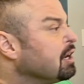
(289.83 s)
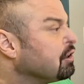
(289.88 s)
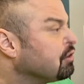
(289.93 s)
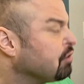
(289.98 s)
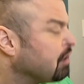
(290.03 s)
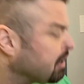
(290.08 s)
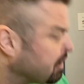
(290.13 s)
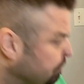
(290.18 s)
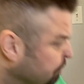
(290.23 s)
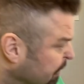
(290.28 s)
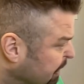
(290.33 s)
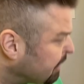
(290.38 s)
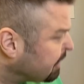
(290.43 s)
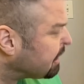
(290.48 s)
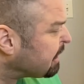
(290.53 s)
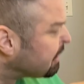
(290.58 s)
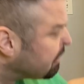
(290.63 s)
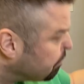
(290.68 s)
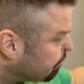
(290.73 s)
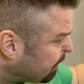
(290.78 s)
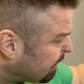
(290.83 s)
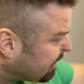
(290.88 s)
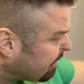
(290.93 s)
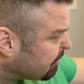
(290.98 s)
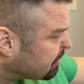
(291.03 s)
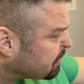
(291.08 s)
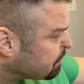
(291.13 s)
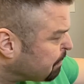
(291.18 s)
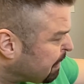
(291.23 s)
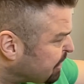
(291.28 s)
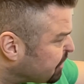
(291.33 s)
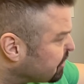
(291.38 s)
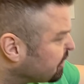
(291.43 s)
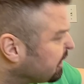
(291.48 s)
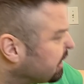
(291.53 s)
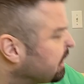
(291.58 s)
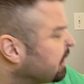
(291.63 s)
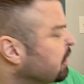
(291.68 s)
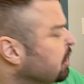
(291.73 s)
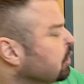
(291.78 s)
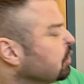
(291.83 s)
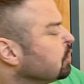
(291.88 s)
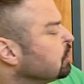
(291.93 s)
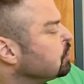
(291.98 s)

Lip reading: credibility, but especially